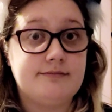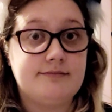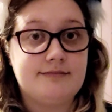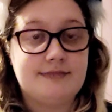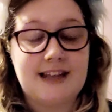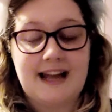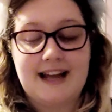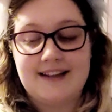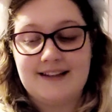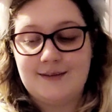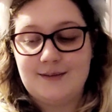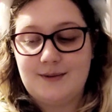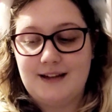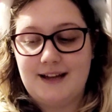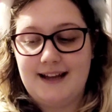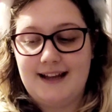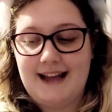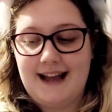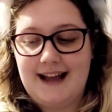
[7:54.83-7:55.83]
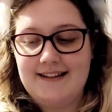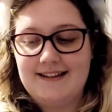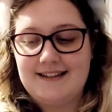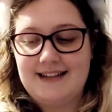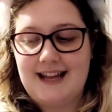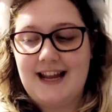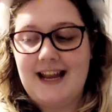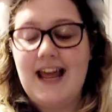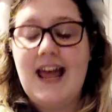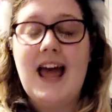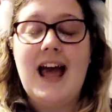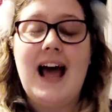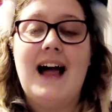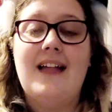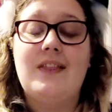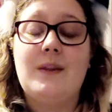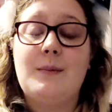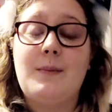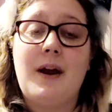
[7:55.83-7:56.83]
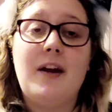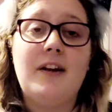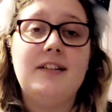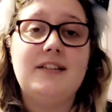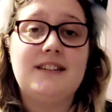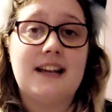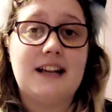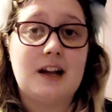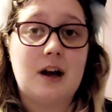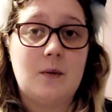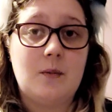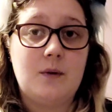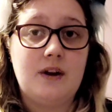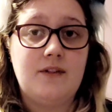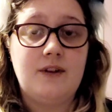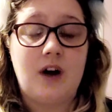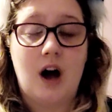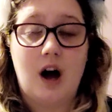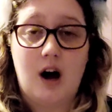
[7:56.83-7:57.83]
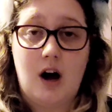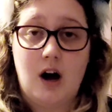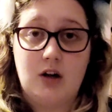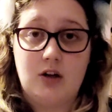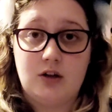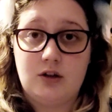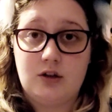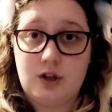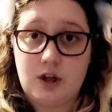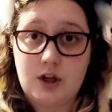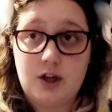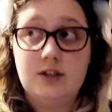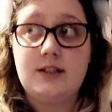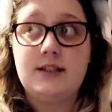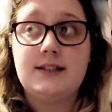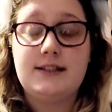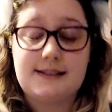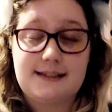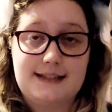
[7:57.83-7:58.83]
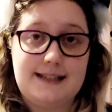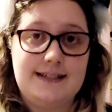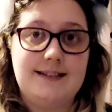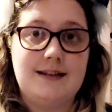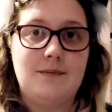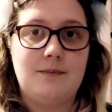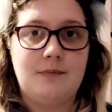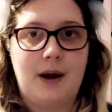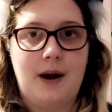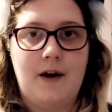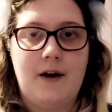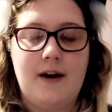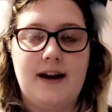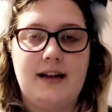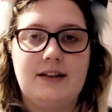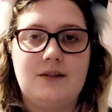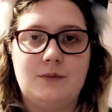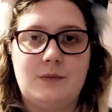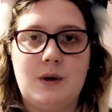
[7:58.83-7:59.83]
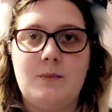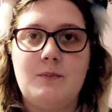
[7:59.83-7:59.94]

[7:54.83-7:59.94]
That's what I can say. And the bearings they come with are good, decent bearings, but